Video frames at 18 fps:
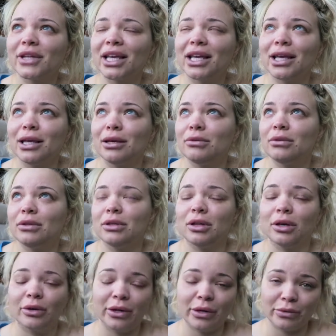he
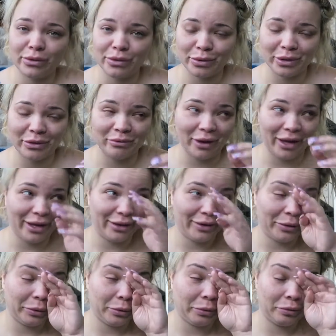was one of my
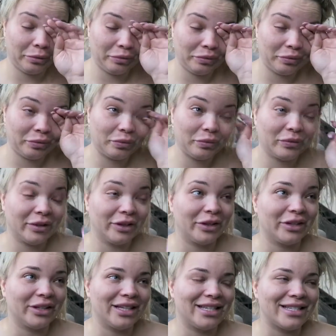
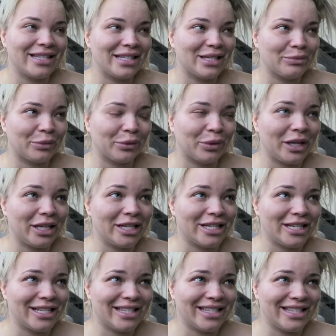earliest
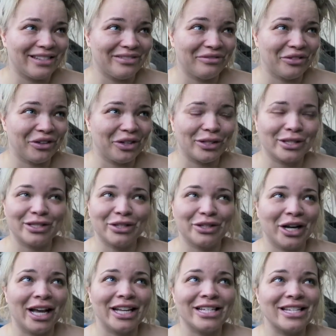inspirations and first
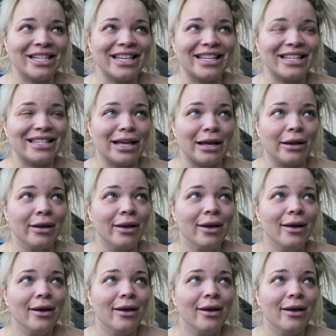crushes, and